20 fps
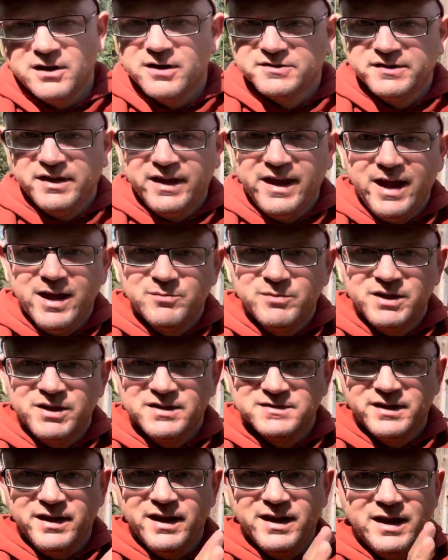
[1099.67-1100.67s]
as I can,
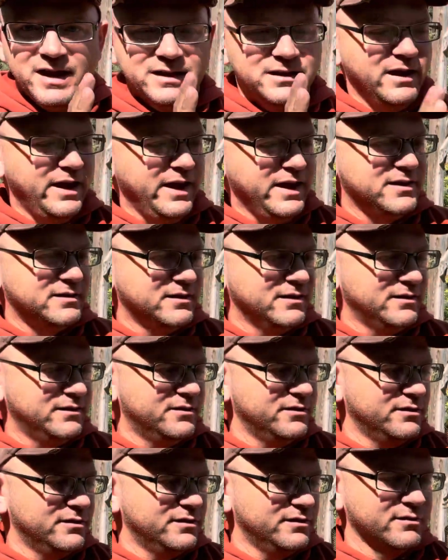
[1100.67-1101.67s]
because again, I like
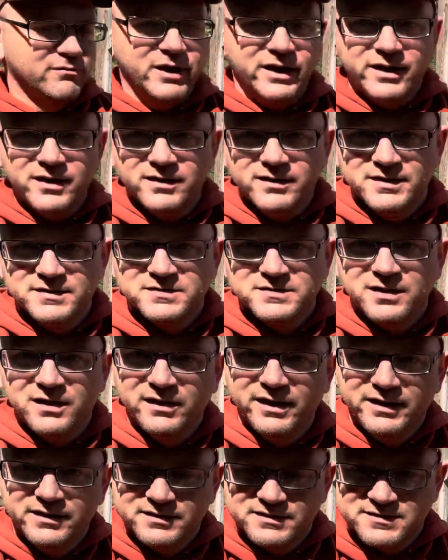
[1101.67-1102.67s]
the ruggedness, I
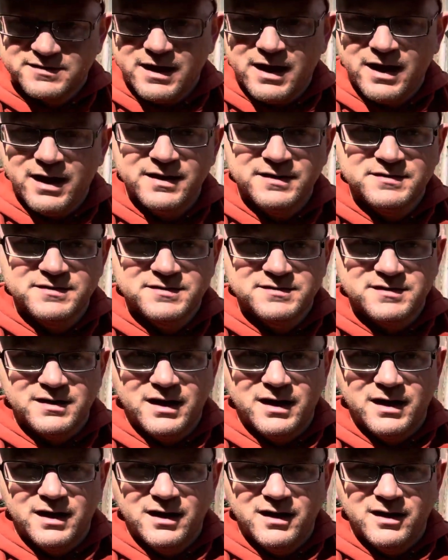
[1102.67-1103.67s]
like the size.
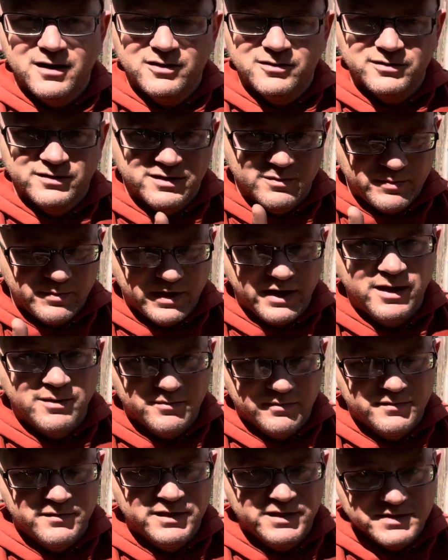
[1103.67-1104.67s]
It could be,
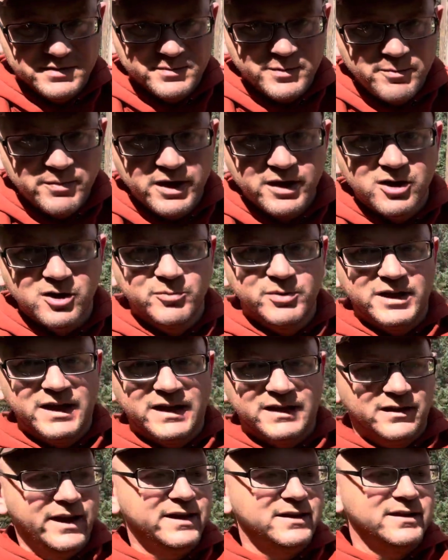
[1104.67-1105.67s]
again, needs to be bigger, but I
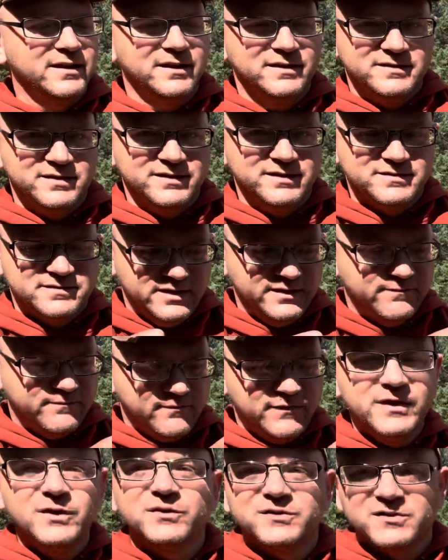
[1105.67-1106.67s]
like that it
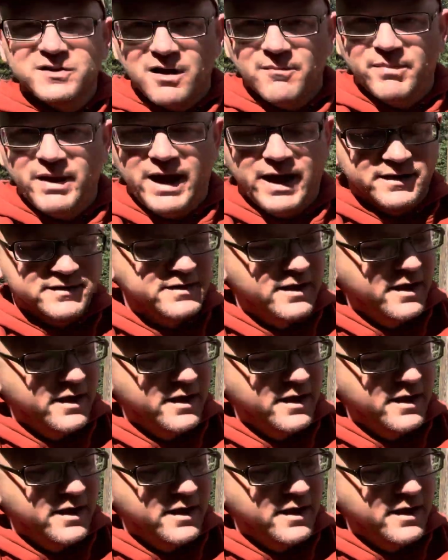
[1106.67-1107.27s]
feels compact.